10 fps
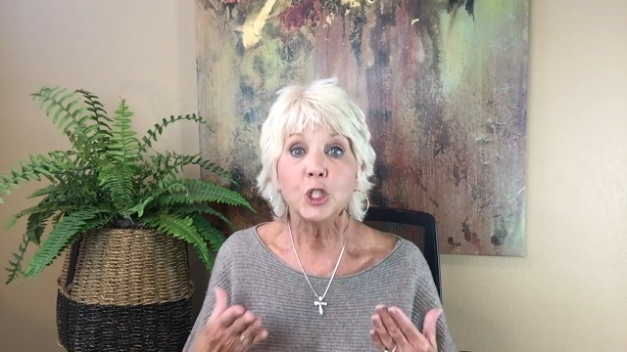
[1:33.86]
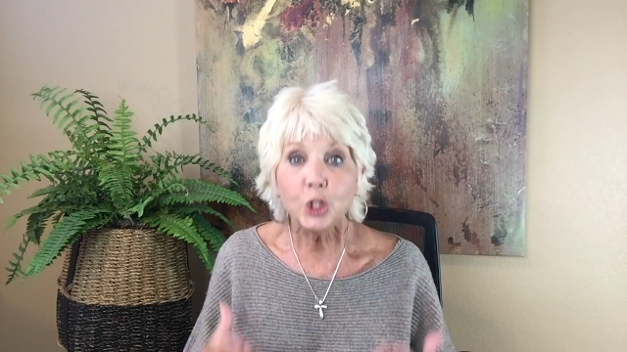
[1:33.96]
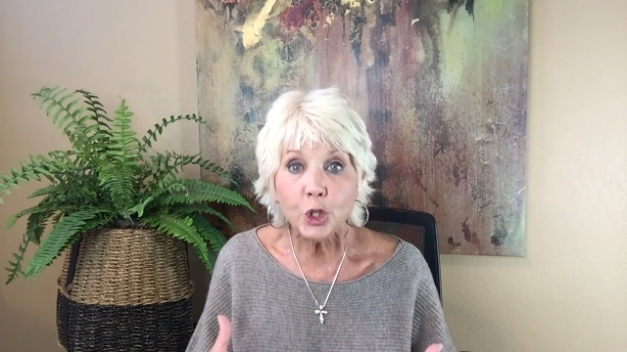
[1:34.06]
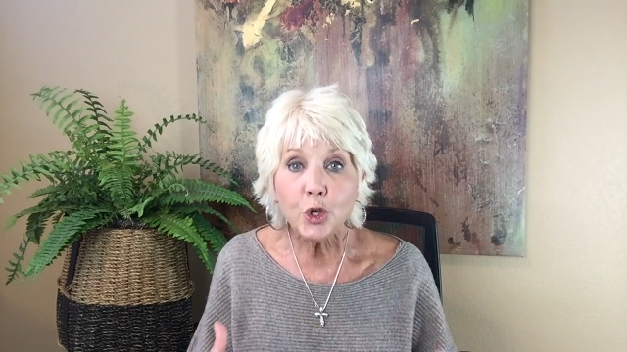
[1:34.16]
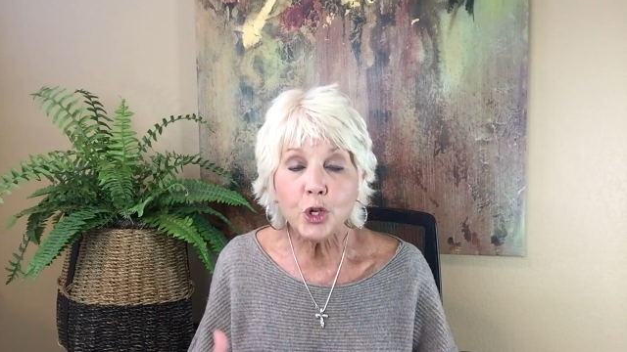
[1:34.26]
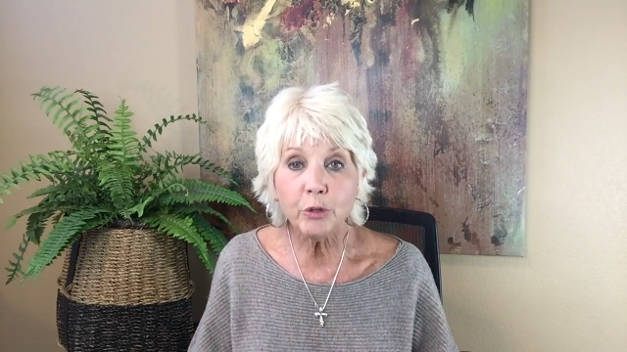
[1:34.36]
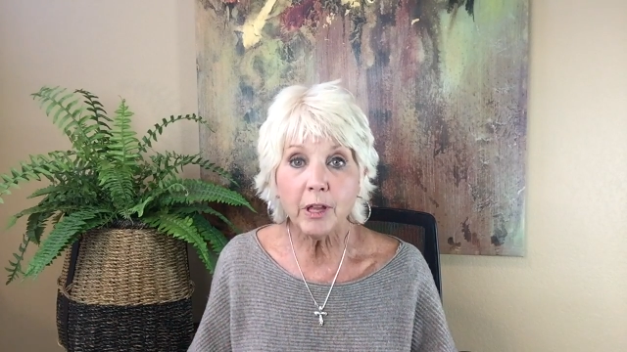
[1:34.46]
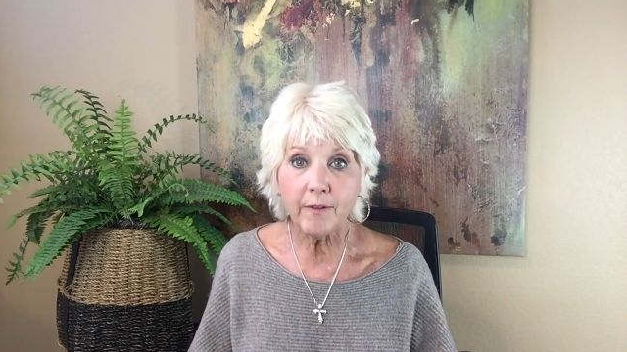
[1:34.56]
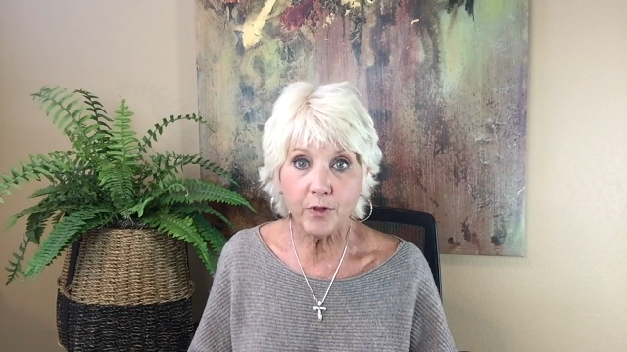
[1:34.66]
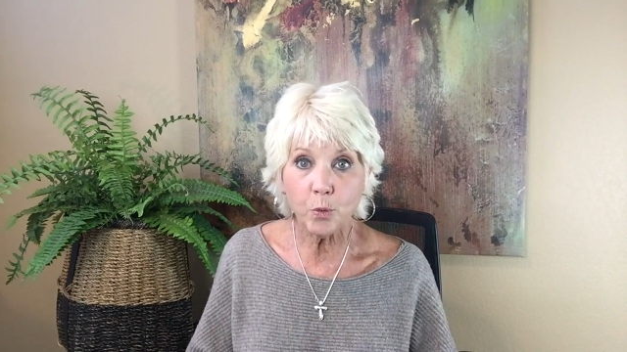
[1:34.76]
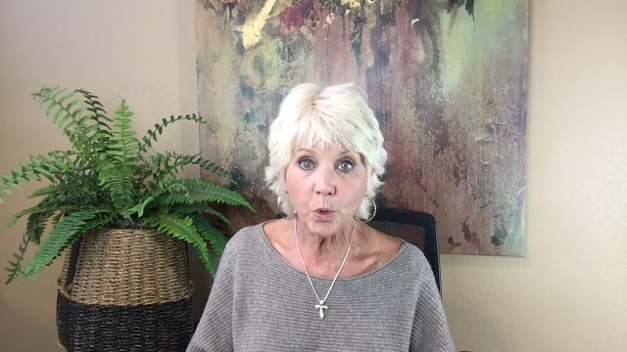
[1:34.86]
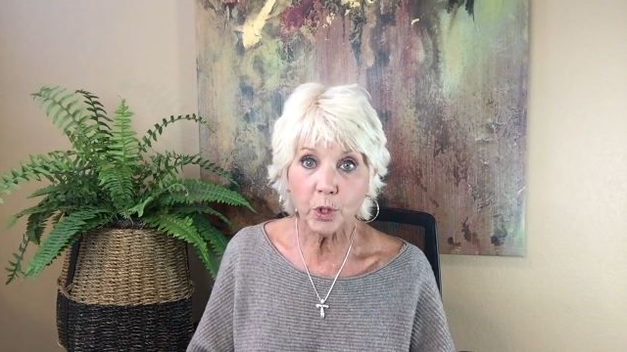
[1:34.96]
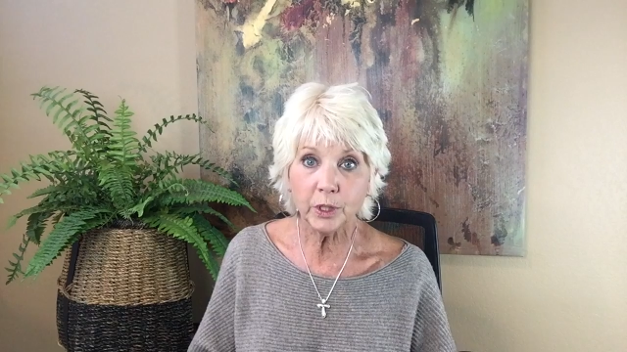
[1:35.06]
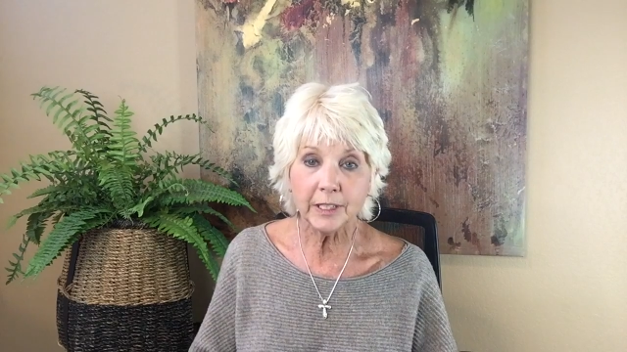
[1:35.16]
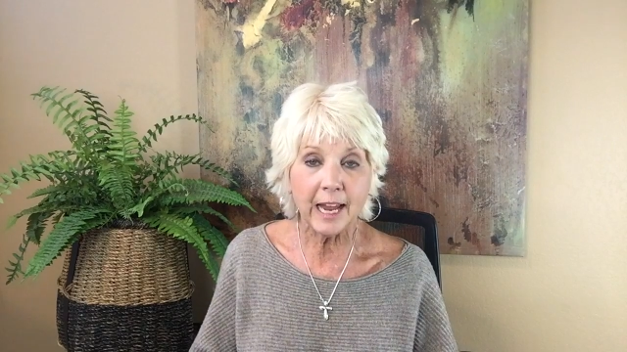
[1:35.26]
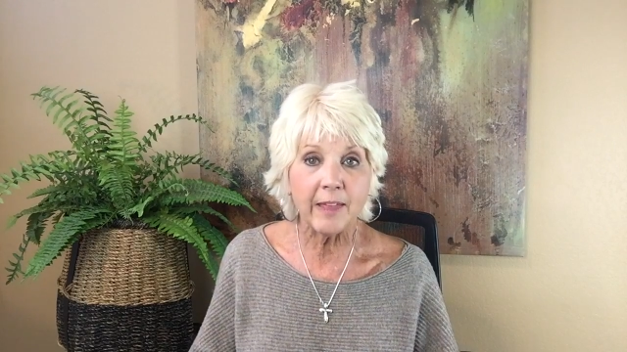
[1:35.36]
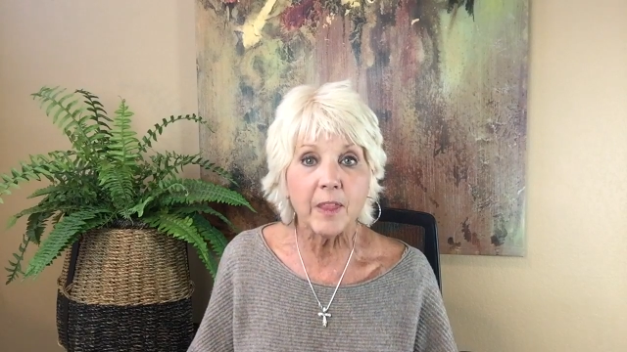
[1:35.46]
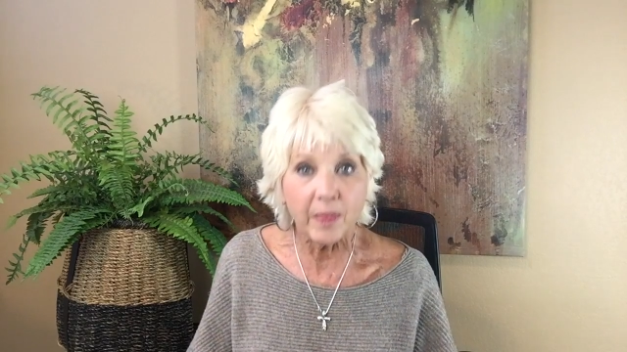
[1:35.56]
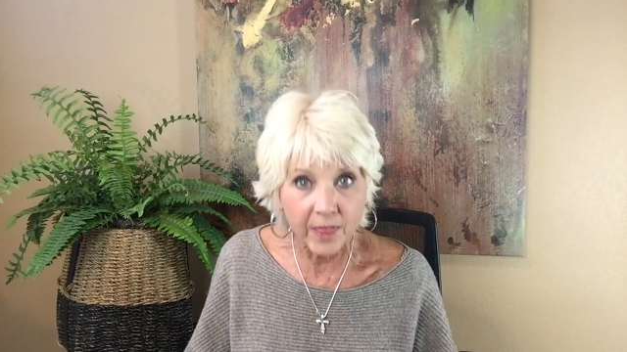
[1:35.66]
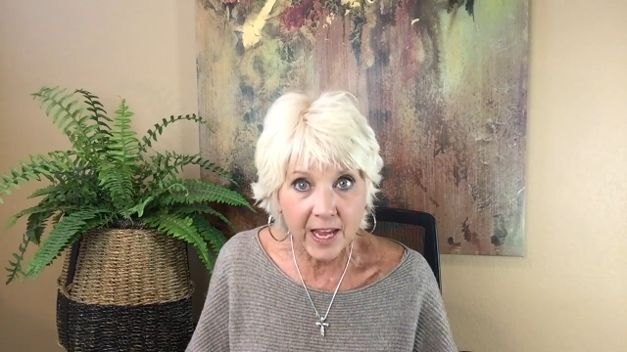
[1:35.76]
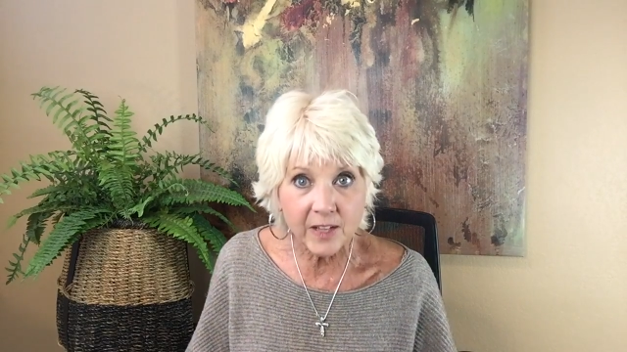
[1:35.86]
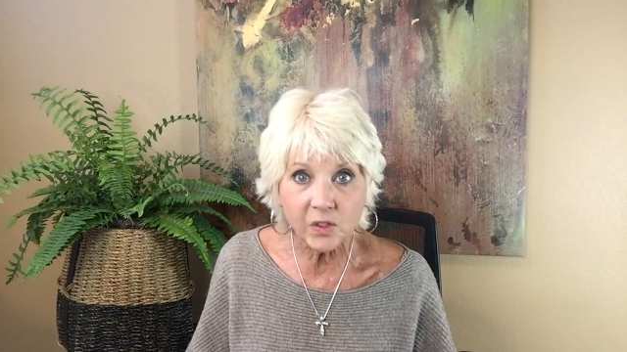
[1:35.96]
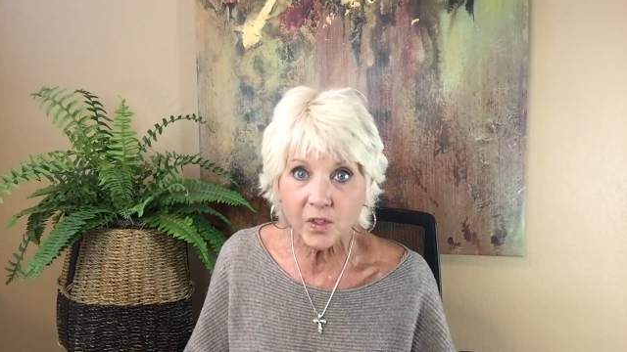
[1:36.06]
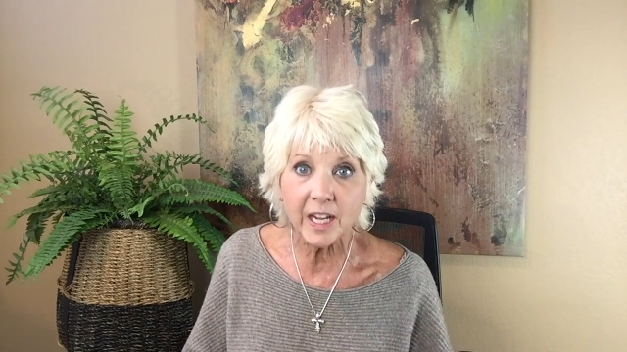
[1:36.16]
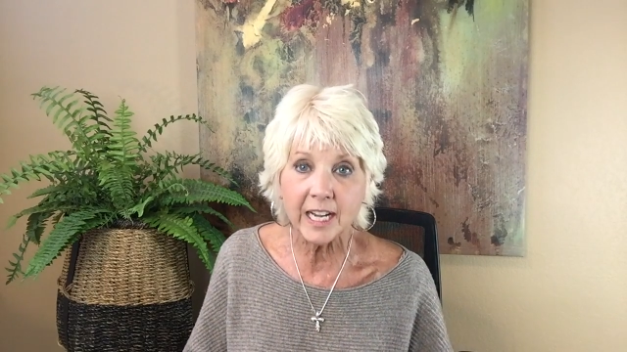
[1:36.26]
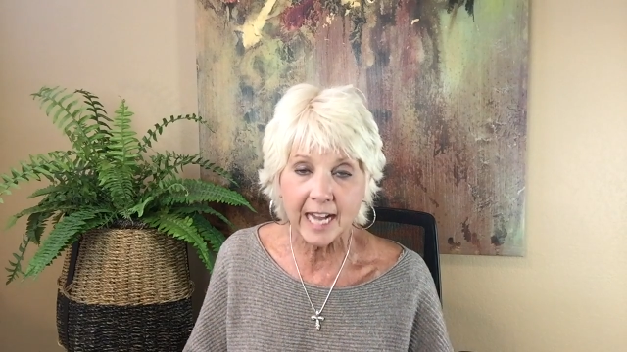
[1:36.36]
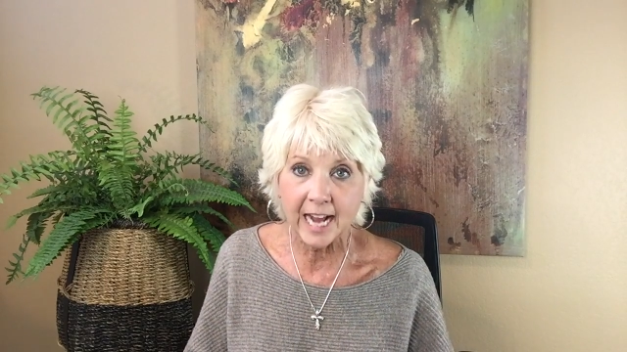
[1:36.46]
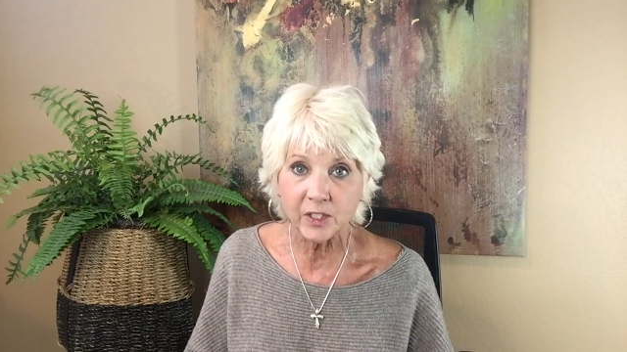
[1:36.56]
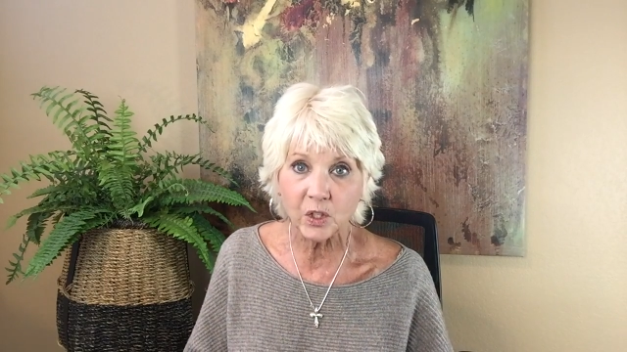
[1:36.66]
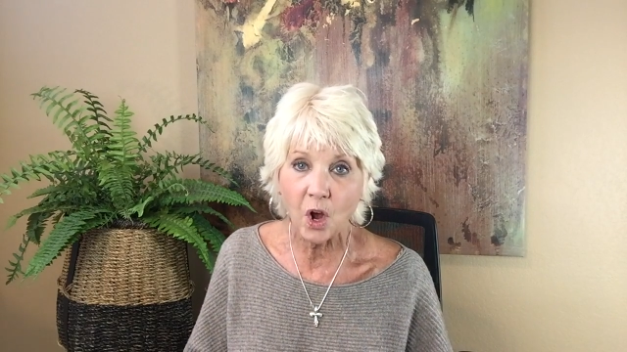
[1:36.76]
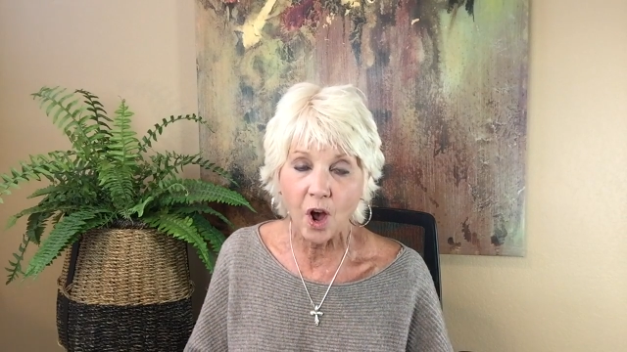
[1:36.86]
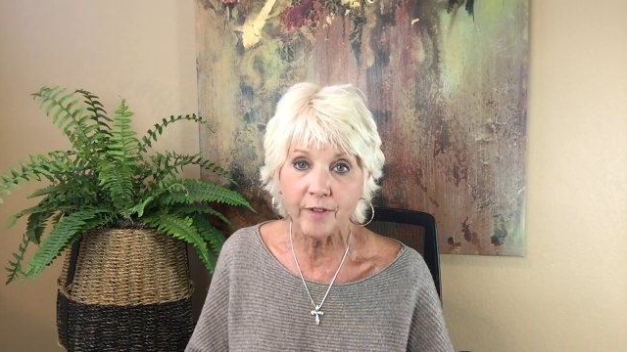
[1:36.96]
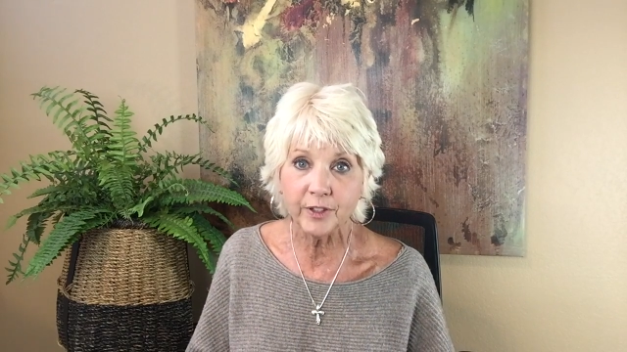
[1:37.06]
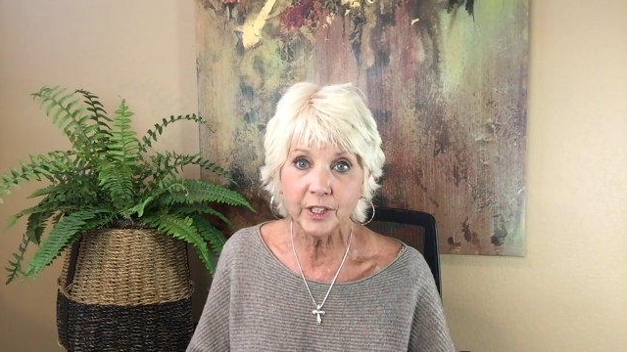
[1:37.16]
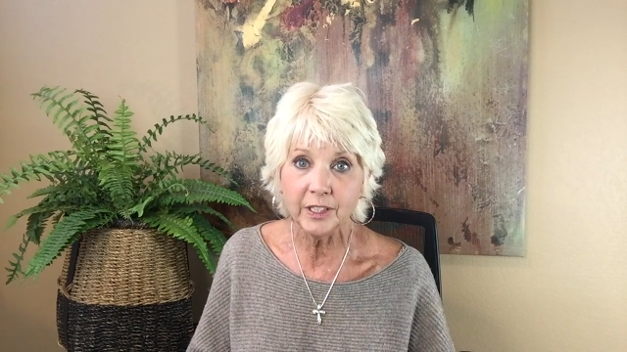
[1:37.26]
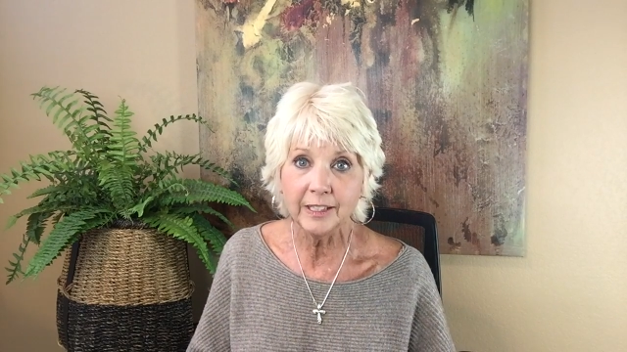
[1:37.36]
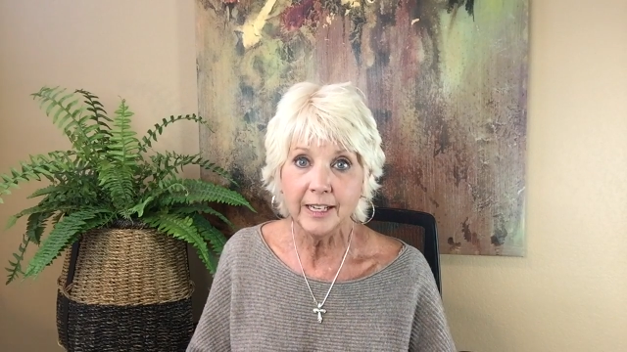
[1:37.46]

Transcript: Do you love the world and the things that it has to offer?